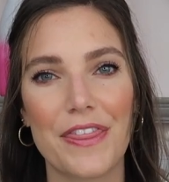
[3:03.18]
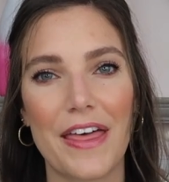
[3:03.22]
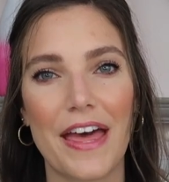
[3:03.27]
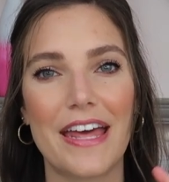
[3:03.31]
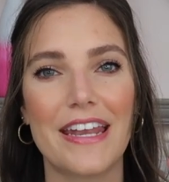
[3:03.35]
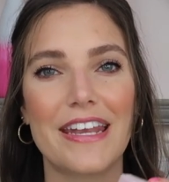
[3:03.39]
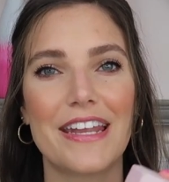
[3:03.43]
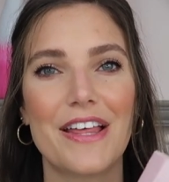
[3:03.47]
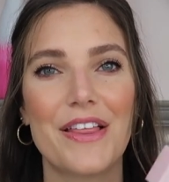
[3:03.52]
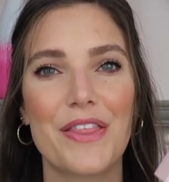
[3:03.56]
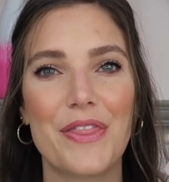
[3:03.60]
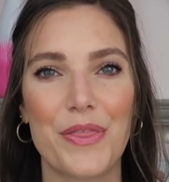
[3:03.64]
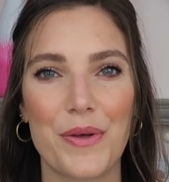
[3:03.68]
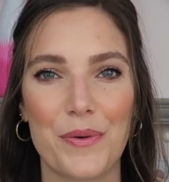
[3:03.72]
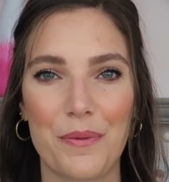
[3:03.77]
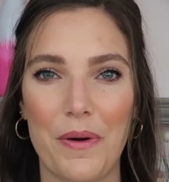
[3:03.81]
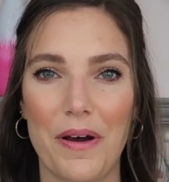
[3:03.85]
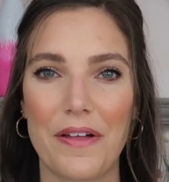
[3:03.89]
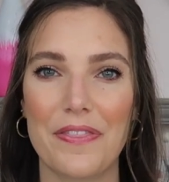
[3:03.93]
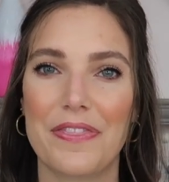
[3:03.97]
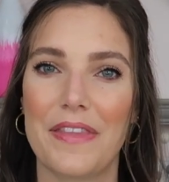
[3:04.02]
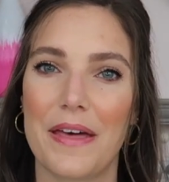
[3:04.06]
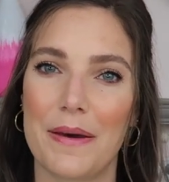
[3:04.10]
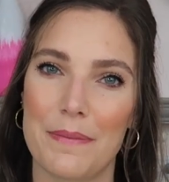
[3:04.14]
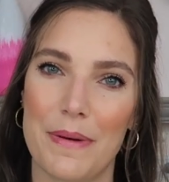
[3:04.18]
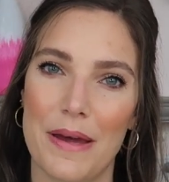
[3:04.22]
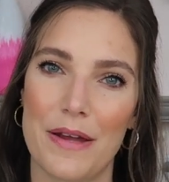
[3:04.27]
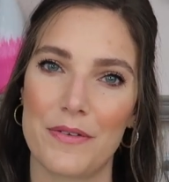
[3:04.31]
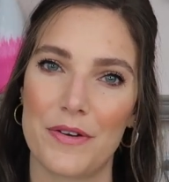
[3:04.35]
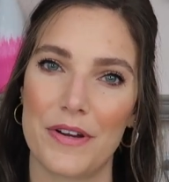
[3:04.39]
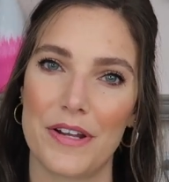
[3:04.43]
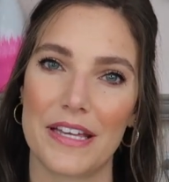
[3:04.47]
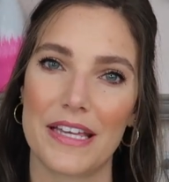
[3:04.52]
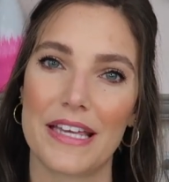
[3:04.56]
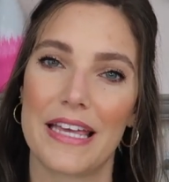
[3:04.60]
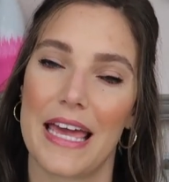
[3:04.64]
than the one that my
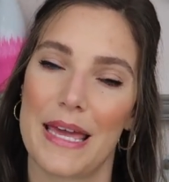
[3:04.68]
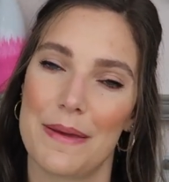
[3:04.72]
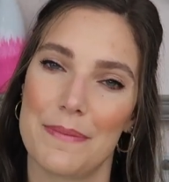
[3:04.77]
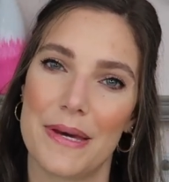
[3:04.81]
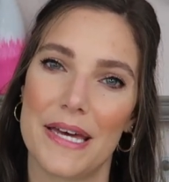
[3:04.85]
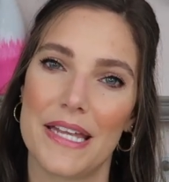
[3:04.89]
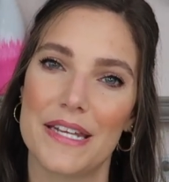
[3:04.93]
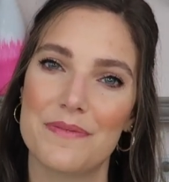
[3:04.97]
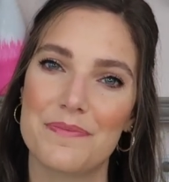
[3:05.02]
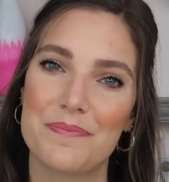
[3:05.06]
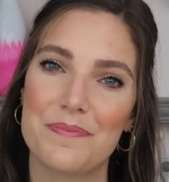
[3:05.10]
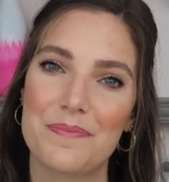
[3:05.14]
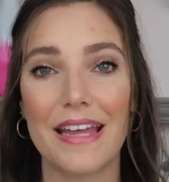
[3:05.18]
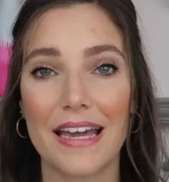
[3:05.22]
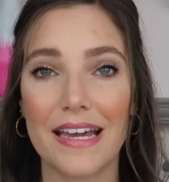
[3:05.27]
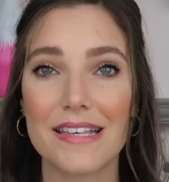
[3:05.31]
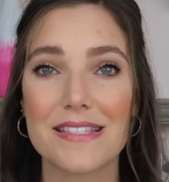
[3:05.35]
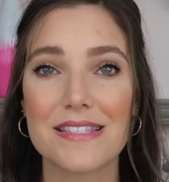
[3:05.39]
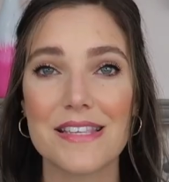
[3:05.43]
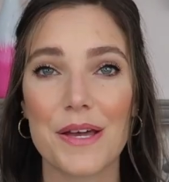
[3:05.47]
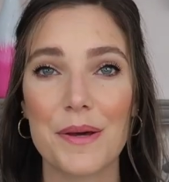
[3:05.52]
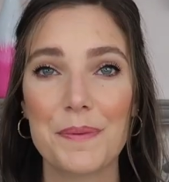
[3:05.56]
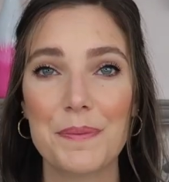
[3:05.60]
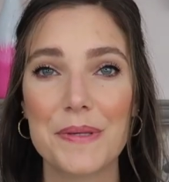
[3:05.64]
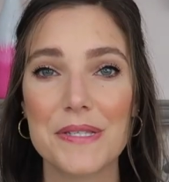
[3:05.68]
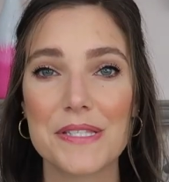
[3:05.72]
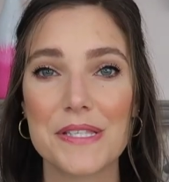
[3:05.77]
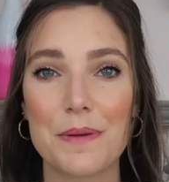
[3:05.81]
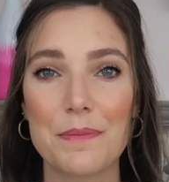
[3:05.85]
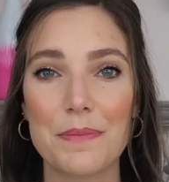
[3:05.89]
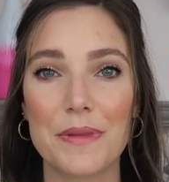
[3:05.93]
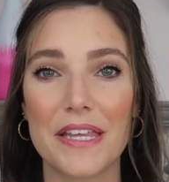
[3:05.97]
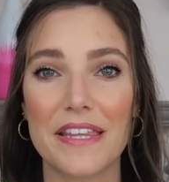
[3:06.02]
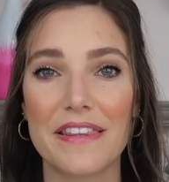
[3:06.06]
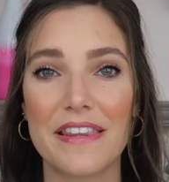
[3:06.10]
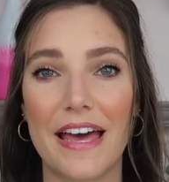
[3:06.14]
ring came in. Next up is
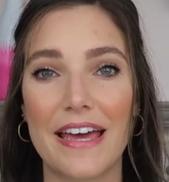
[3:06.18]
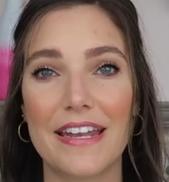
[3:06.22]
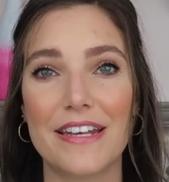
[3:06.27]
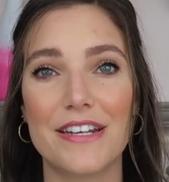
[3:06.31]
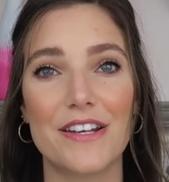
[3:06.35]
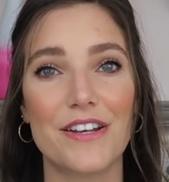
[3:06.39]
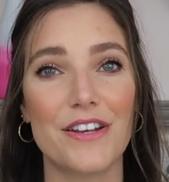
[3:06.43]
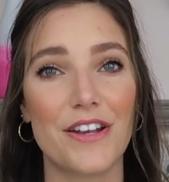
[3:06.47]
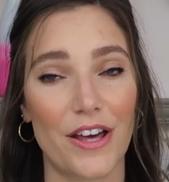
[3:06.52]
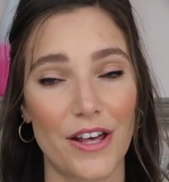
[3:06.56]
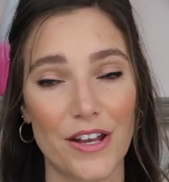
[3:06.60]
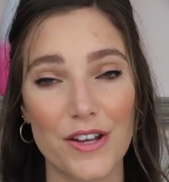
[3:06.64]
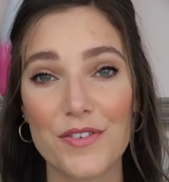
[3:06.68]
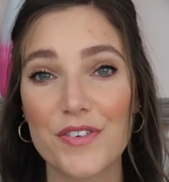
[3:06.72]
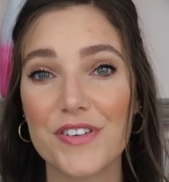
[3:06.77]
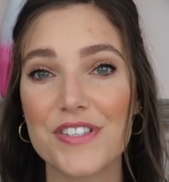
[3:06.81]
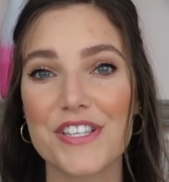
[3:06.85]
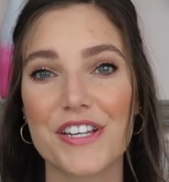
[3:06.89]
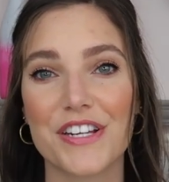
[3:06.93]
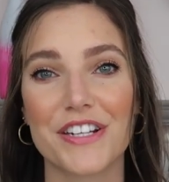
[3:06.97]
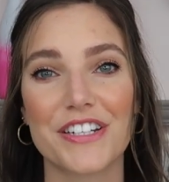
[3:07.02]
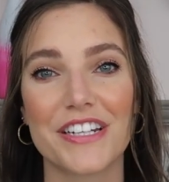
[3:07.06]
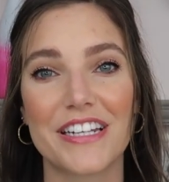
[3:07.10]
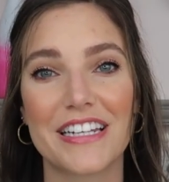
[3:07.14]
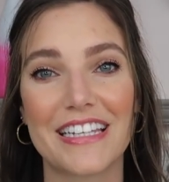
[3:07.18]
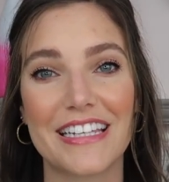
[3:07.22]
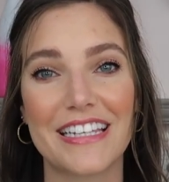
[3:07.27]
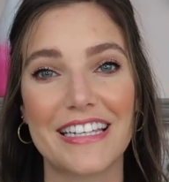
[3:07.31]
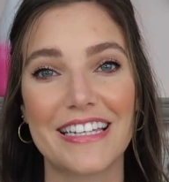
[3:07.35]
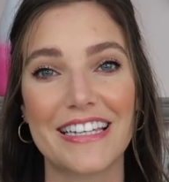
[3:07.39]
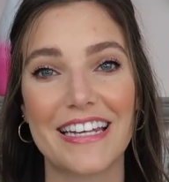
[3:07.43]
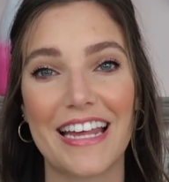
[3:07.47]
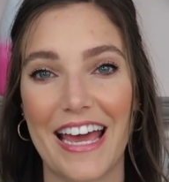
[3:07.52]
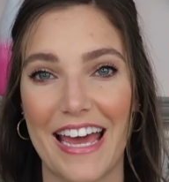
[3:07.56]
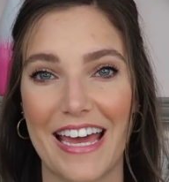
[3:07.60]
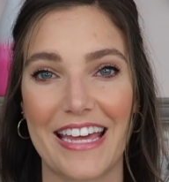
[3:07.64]
something that none of us are gonna
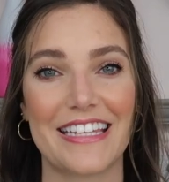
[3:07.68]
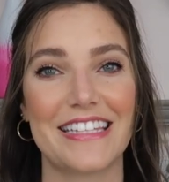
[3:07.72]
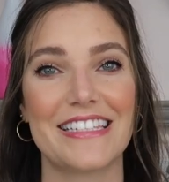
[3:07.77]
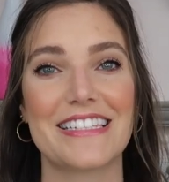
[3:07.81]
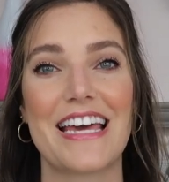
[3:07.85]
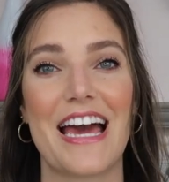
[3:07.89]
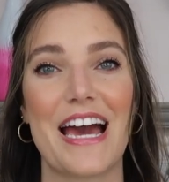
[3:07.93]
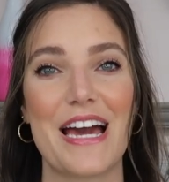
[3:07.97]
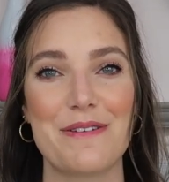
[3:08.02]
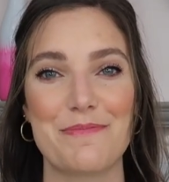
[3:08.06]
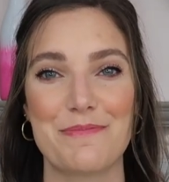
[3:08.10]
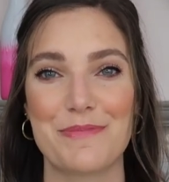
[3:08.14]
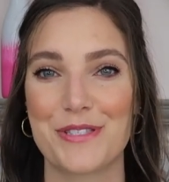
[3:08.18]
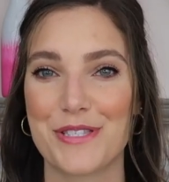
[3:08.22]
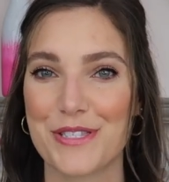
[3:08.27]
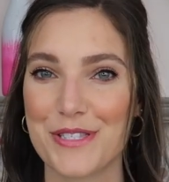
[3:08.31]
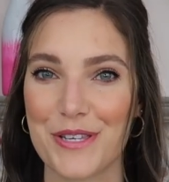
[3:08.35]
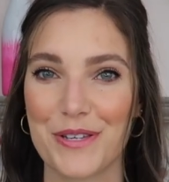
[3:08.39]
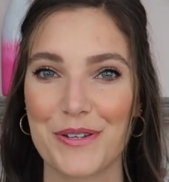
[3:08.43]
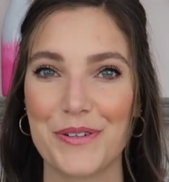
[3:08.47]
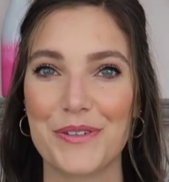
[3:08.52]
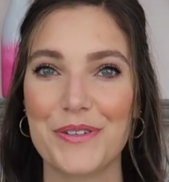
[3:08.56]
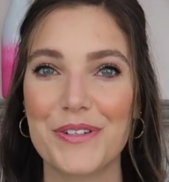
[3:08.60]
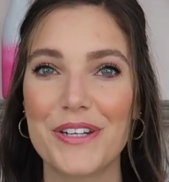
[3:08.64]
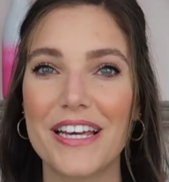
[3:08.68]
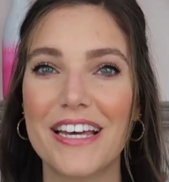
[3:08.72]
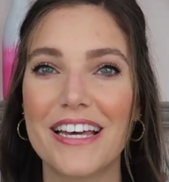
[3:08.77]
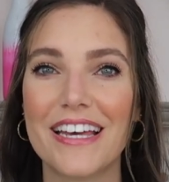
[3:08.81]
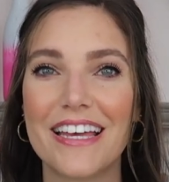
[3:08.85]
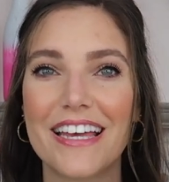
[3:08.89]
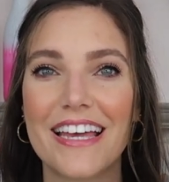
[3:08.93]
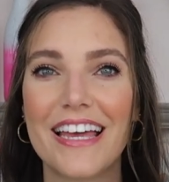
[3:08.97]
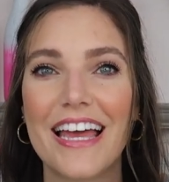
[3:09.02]
need anytime soon.